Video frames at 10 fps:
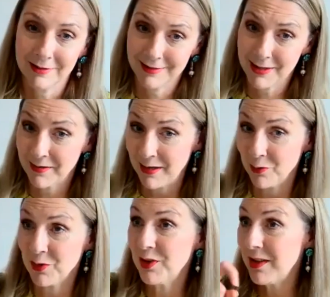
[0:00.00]
don't they, or
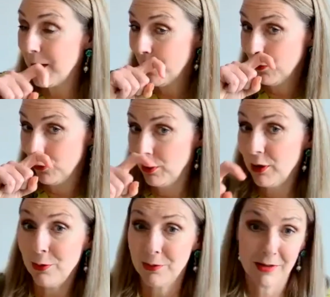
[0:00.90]
steal or
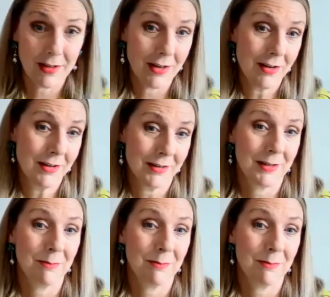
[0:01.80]
loot the art,